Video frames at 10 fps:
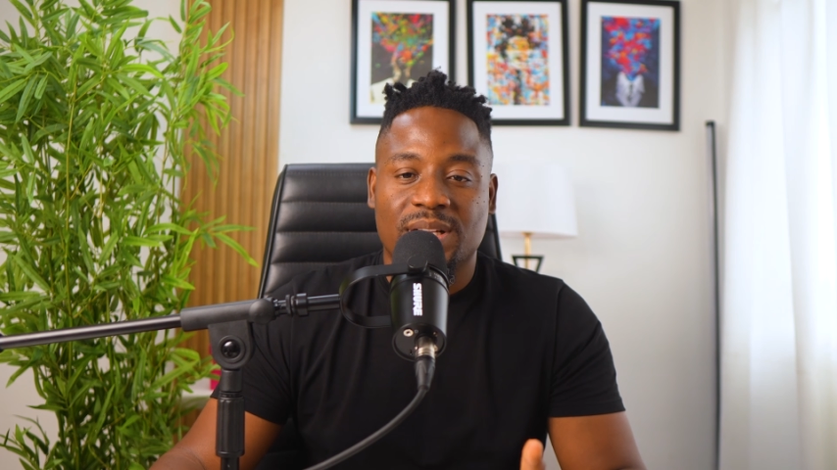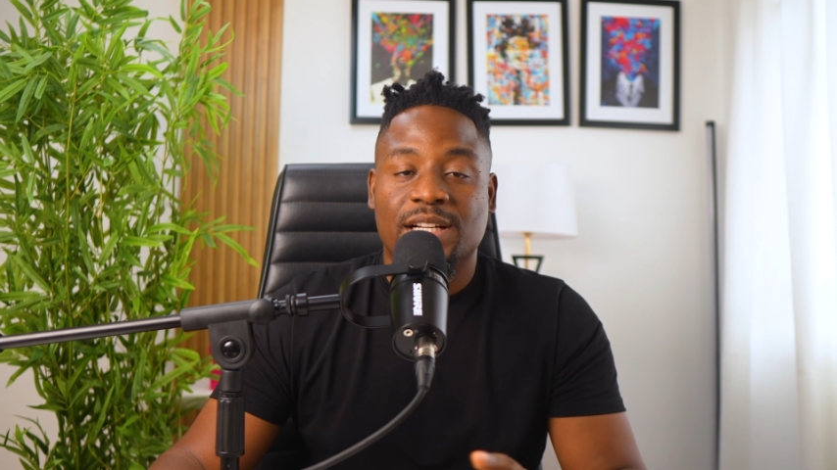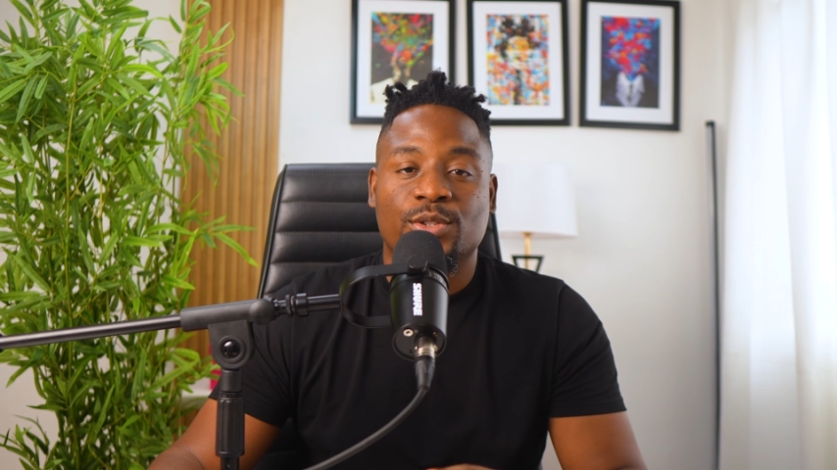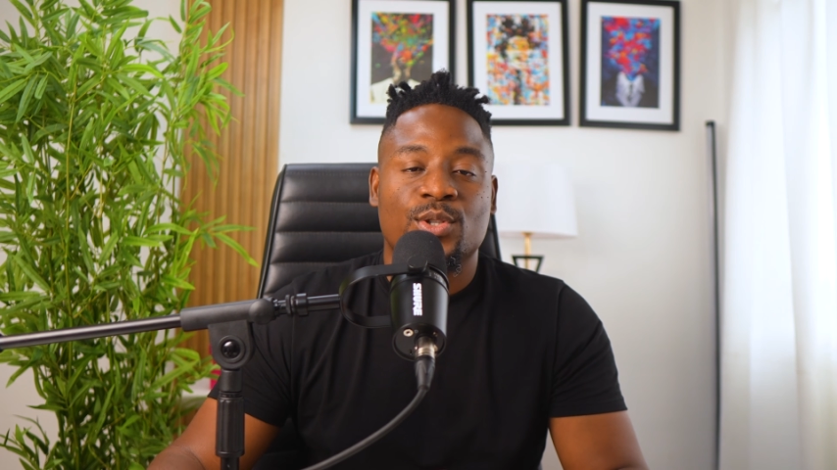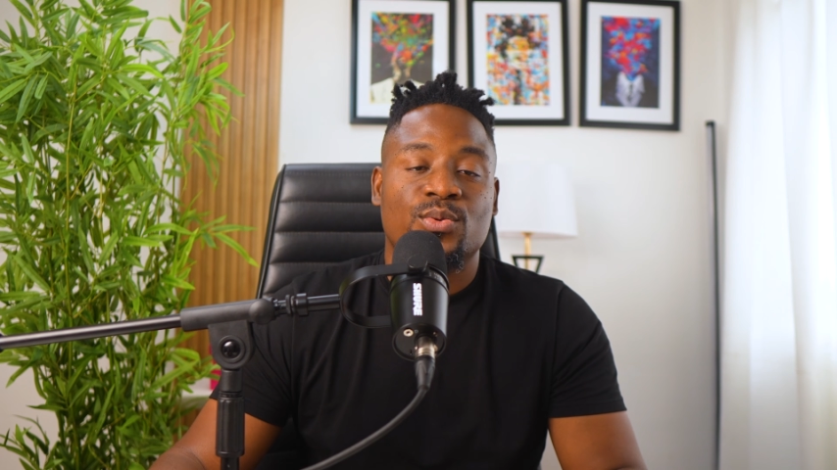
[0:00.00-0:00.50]

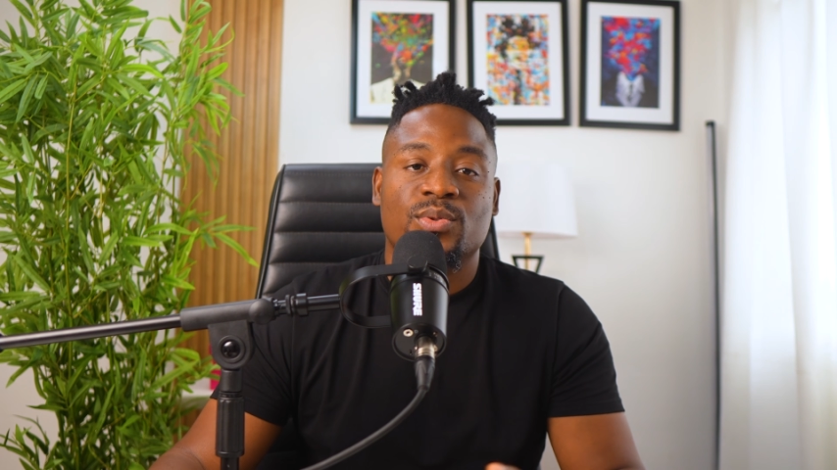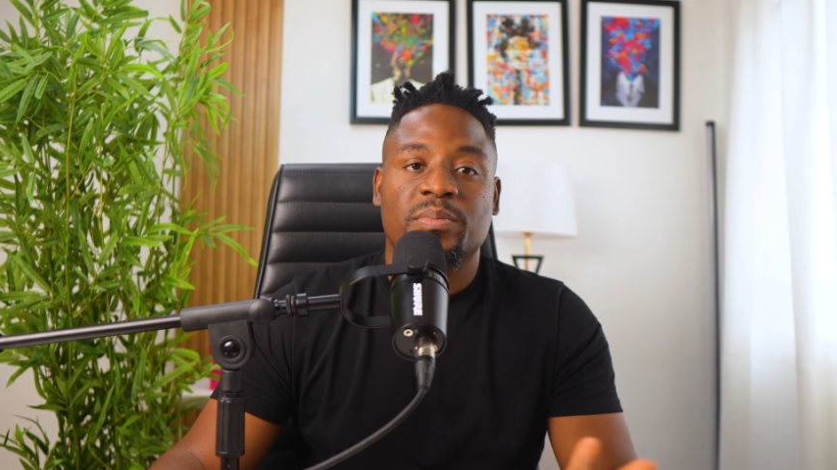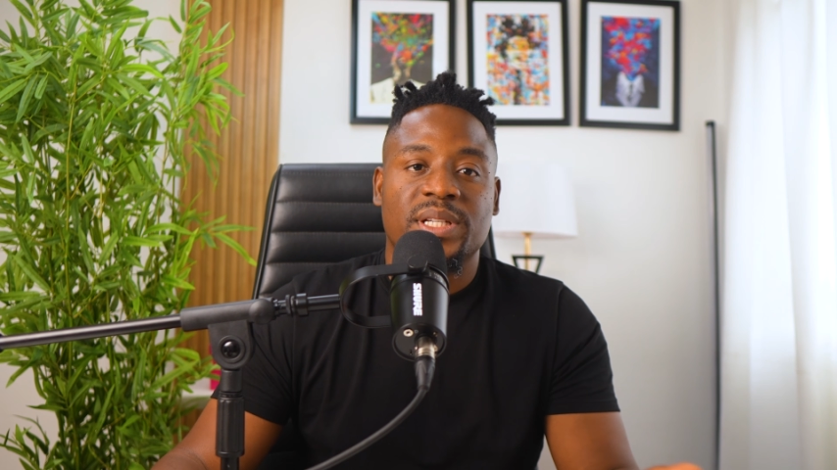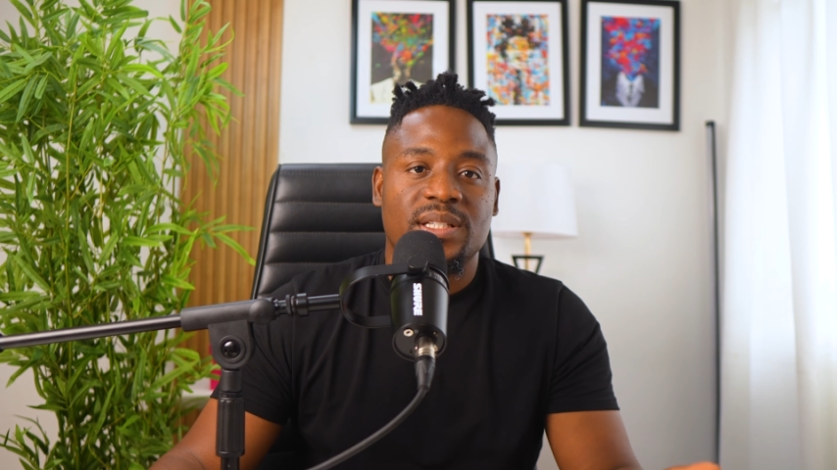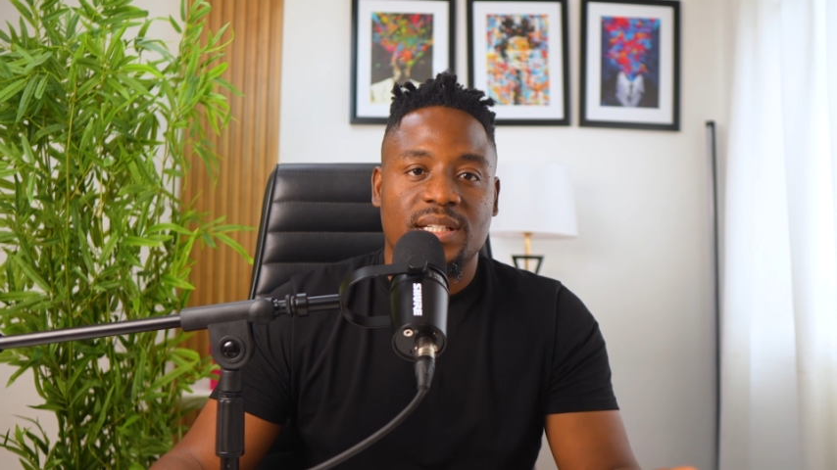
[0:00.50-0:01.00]
and just do the
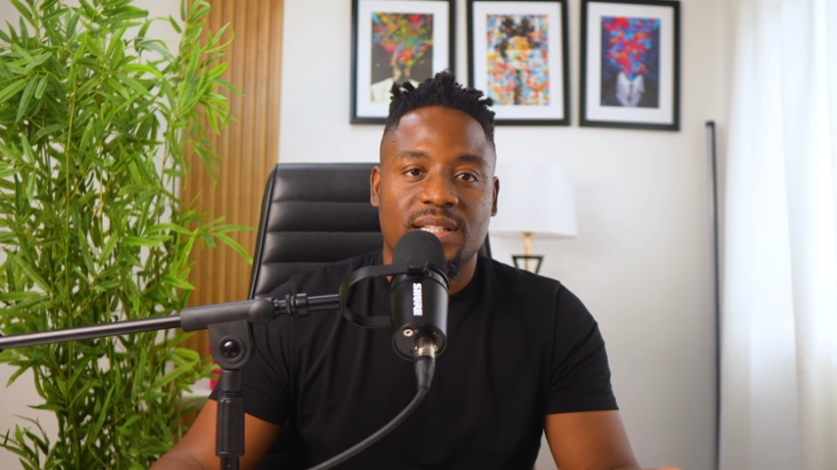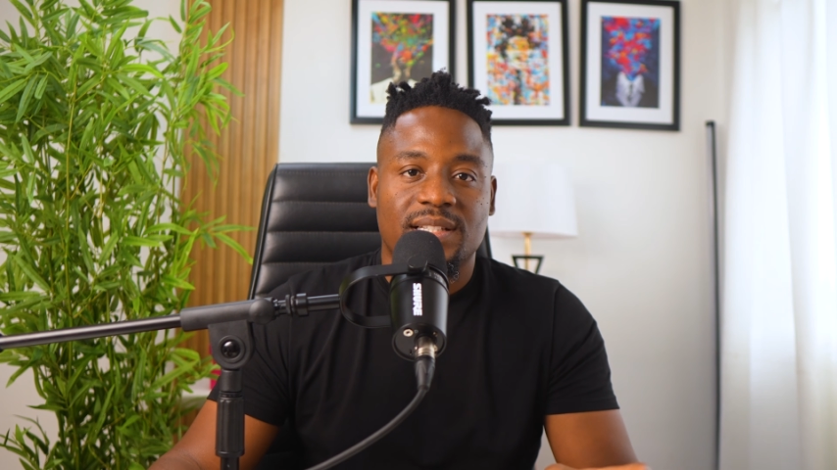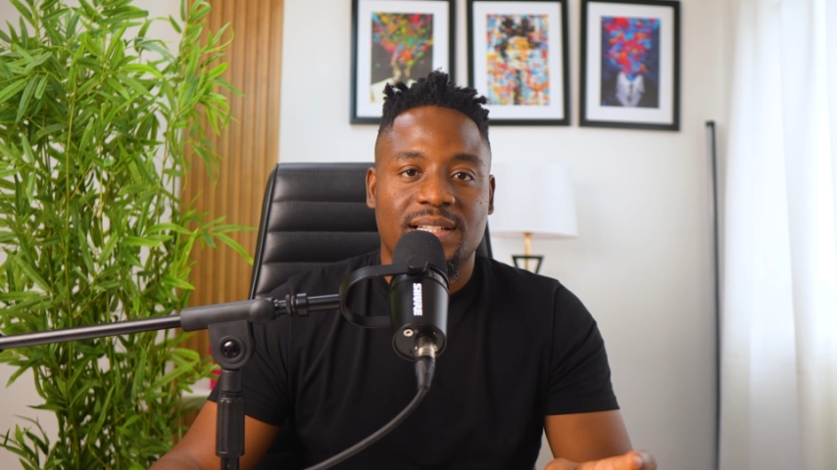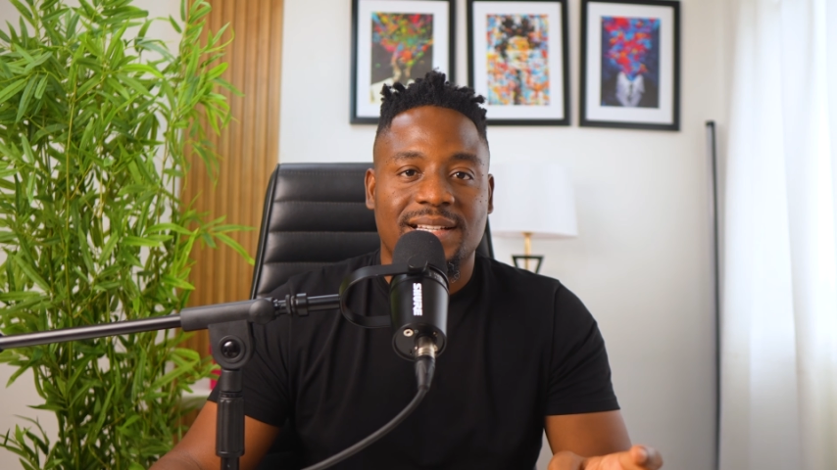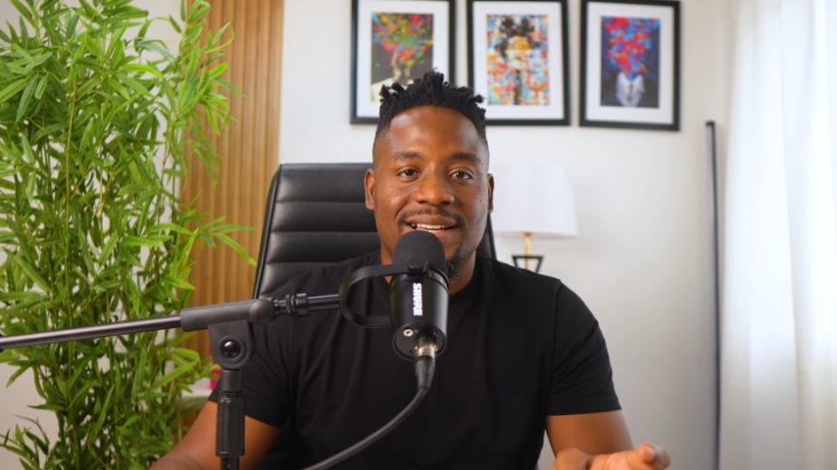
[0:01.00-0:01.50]
basics.